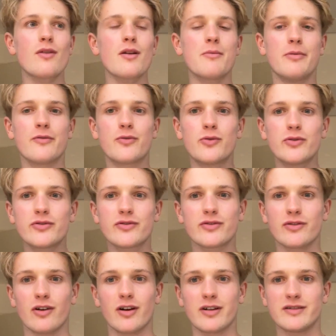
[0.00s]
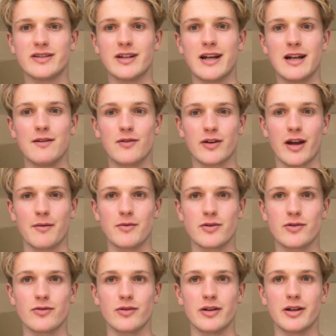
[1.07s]
Before starting A-level
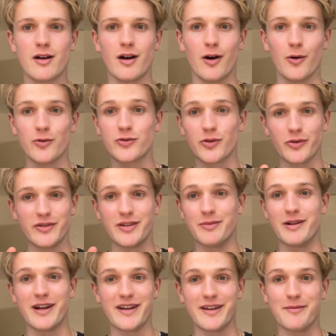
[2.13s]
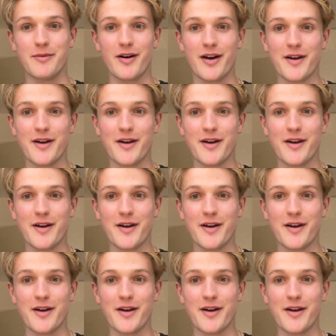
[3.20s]
chemistry, I was so intimidated by